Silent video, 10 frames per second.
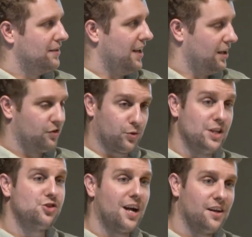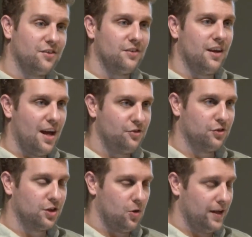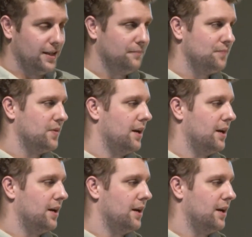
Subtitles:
it take screenshots as you're going.